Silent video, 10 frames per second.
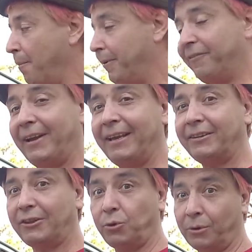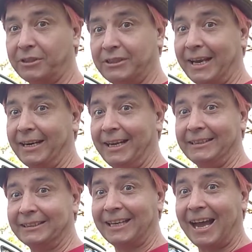But if I get that torque set
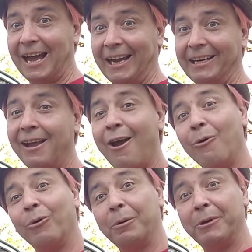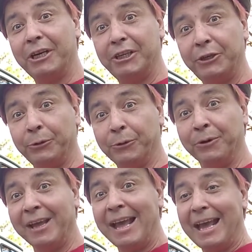inside, what I'm going to do
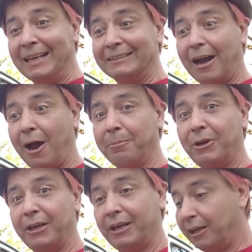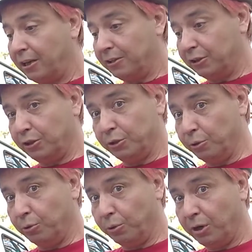is I'm going to
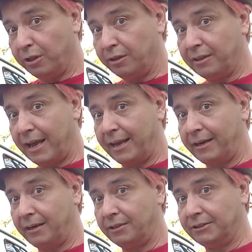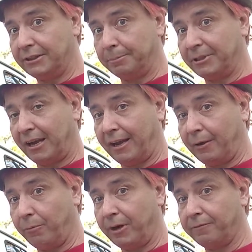glue that zip tie
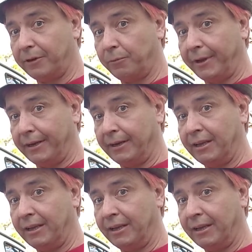wherever it went.